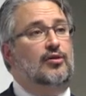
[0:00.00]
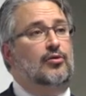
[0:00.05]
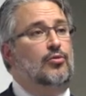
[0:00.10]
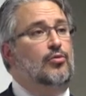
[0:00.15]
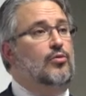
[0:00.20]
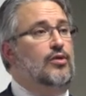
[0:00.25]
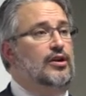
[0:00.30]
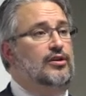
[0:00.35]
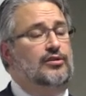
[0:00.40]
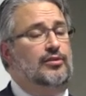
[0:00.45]

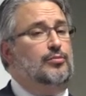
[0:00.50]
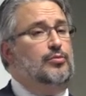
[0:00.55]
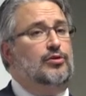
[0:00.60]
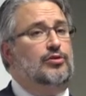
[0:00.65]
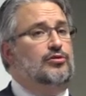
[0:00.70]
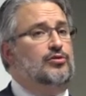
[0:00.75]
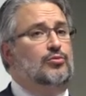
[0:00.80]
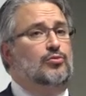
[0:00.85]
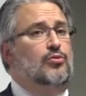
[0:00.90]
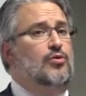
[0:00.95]
what the
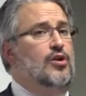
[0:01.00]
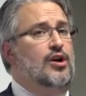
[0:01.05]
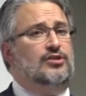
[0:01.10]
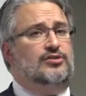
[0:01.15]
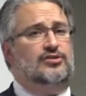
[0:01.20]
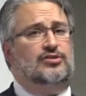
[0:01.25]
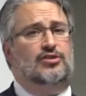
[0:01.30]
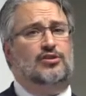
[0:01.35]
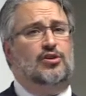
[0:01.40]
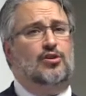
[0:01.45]
person
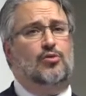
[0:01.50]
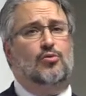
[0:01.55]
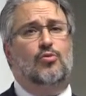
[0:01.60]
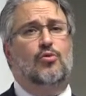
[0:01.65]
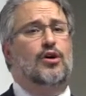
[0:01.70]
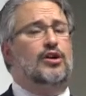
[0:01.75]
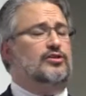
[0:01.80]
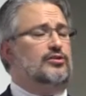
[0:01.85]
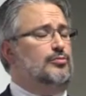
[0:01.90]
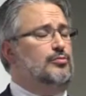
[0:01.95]
wants to know.
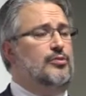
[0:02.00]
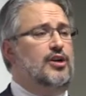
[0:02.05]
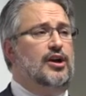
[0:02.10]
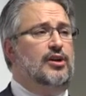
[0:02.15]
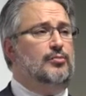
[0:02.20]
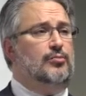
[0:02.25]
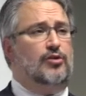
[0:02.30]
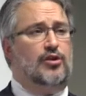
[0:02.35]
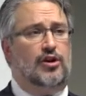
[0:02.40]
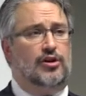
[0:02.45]
What's
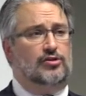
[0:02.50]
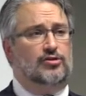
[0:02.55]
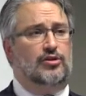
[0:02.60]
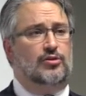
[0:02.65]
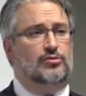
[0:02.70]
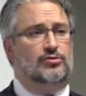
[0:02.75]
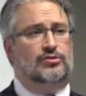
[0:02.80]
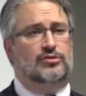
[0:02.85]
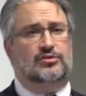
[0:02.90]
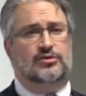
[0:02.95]
my
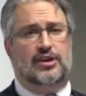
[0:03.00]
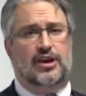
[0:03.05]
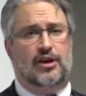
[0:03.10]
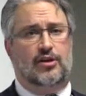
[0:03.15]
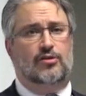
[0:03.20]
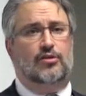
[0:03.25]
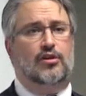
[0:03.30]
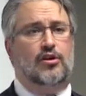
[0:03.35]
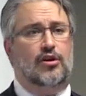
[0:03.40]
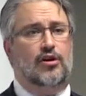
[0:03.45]
prognosis?
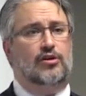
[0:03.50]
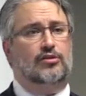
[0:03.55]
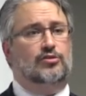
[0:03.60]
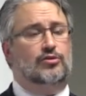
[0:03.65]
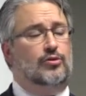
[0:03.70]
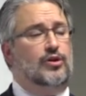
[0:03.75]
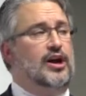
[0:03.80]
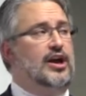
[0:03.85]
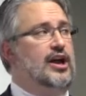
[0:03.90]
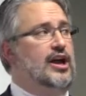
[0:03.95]
How long
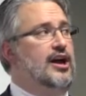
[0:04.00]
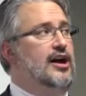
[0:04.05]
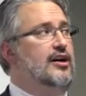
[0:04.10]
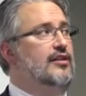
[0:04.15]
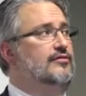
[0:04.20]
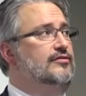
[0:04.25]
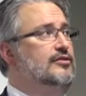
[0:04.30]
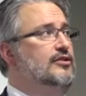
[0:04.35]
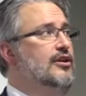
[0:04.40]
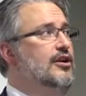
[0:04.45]
do I
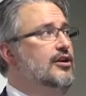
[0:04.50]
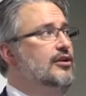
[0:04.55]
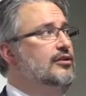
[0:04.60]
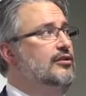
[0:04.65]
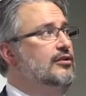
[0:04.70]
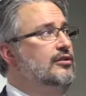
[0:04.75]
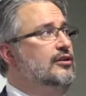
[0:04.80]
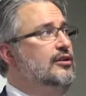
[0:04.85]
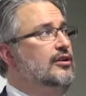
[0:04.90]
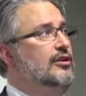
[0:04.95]
have, doc?
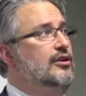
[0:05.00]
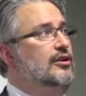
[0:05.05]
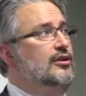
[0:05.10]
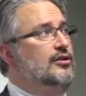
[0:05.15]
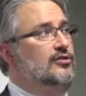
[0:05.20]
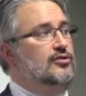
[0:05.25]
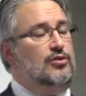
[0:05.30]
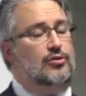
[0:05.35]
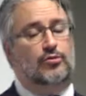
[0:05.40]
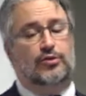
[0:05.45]

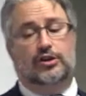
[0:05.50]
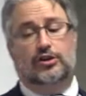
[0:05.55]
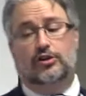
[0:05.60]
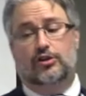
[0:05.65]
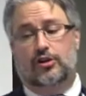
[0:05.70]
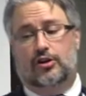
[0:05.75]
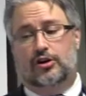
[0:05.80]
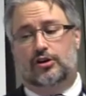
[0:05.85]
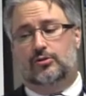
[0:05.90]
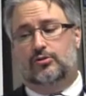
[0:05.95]
So we
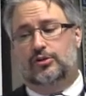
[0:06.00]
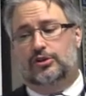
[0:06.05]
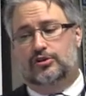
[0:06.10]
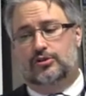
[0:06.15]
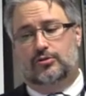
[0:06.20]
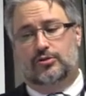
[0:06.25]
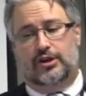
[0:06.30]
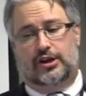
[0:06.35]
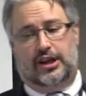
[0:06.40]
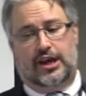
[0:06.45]

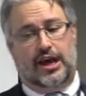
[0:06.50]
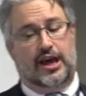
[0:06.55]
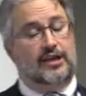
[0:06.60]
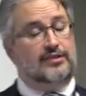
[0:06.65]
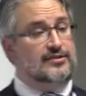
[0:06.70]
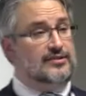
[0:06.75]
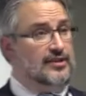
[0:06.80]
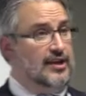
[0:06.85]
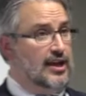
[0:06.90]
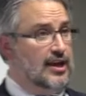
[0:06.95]
do a
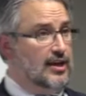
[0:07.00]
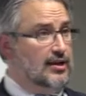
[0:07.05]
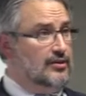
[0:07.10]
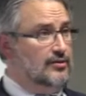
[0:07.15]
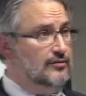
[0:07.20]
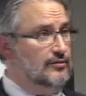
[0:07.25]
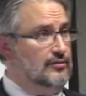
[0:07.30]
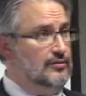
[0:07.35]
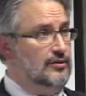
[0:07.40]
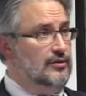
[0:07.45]
CAT
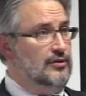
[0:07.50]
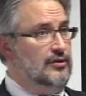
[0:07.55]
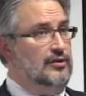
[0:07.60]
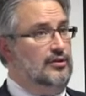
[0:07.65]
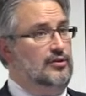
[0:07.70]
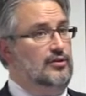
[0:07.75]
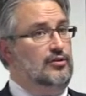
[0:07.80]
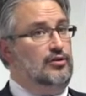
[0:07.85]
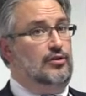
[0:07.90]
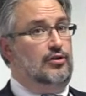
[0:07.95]
scan
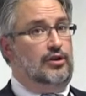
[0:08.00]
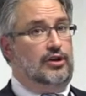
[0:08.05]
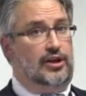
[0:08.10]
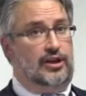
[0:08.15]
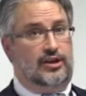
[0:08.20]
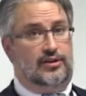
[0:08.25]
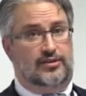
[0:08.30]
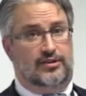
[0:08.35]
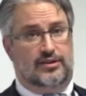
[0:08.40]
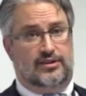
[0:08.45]

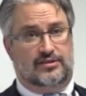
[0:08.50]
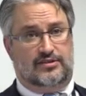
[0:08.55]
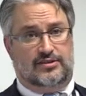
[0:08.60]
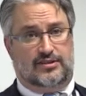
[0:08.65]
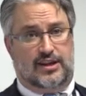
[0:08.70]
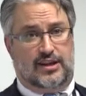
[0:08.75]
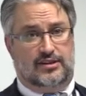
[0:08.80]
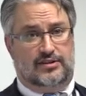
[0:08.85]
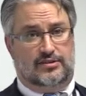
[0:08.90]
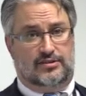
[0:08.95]
looking at the
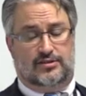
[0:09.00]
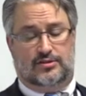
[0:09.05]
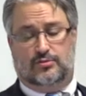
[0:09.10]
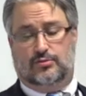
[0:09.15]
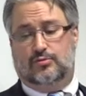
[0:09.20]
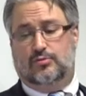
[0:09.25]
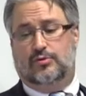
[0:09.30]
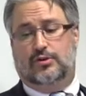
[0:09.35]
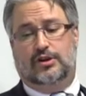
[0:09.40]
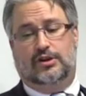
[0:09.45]
extent
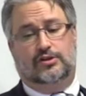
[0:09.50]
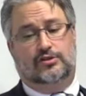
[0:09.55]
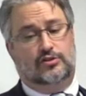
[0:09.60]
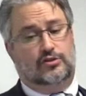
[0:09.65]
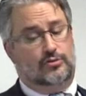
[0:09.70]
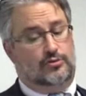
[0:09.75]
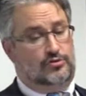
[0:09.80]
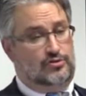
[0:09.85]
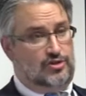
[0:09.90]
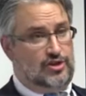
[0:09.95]
we
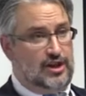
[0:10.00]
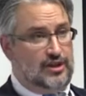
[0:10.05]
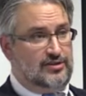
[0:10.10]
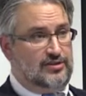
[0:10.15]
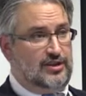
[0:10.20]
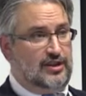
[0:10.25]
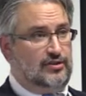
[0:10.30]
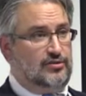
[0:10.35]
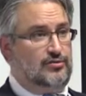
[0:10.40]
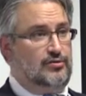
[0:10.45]
do
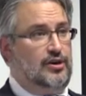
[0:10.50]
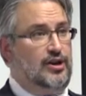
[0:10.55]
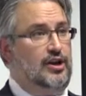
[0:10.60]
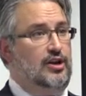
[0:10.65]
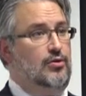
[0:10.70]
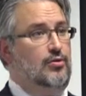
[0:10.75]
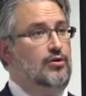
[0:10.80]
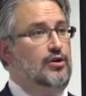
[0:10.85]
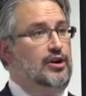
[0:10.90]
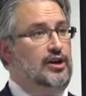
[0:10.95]
chest
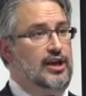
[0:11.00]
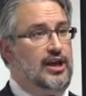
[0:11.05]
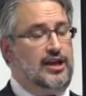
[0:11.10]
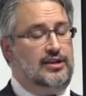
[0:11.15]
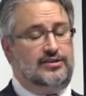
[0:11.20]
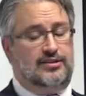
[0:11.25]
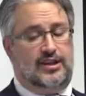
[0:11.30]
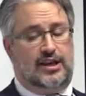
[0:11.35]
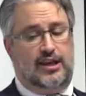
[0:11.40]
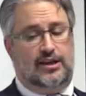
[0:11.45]
x-ray or a
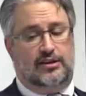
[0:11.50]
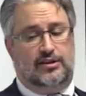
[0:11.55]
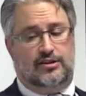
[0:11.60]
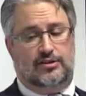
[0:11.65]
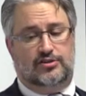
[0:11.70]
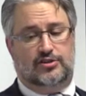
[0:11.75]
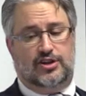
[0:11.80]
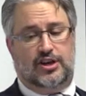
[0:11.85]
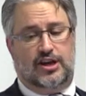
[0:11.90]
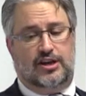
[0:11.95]
CAT scan of
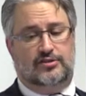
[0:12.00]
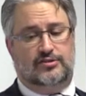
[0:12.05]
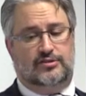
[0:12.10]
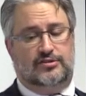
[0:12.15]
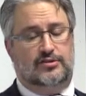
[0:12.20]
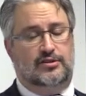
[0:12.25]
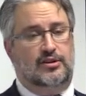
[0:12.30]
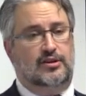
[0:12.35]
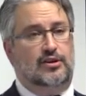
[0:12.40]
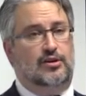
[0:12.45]
the
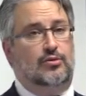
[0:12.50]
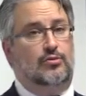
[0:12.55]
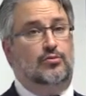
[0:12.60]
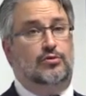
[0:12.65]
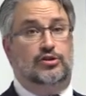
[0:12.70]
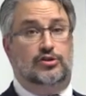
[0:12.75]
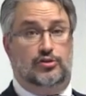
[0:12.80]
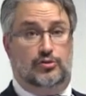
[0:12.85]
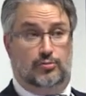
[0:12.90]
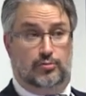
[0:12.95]
chest,
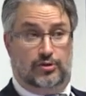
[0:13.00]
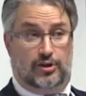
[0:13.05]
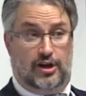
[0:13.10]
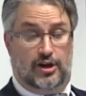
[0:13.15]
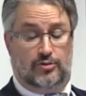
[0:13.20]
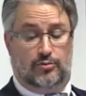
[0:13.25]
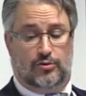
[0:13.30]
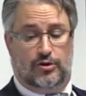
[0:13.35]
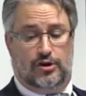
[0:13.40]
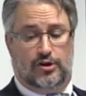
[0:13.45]
we do
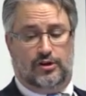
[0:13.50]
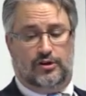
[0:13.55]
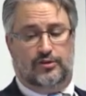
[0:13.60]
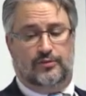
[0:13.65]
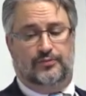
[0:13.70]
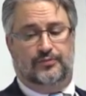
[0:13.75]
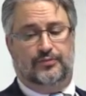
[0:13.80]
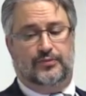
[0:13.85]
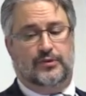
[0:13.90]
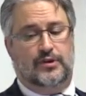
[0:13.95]
blood work,
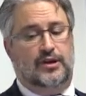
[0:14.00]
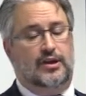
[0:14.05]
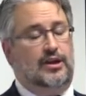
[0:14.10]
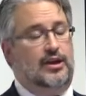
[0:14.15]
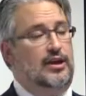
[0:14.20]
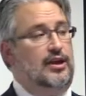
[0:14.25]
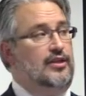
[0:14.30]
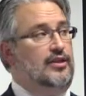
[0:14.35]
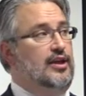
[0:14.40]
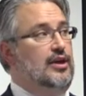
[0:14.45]

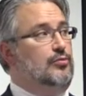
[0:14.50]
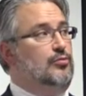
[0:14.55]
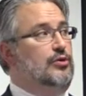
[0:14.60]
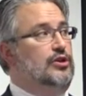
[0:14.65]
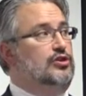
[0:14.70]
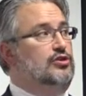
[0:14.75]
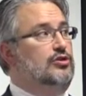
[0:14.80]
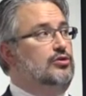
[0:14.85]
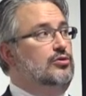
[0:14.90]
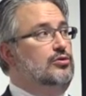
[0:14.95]
and then
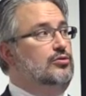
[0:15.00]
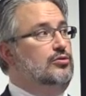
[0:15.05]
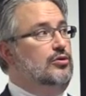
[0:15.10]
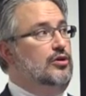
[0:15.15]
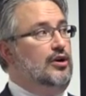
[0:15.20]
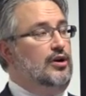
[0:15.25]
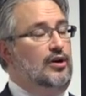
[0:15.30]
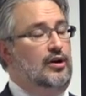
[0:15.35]
we do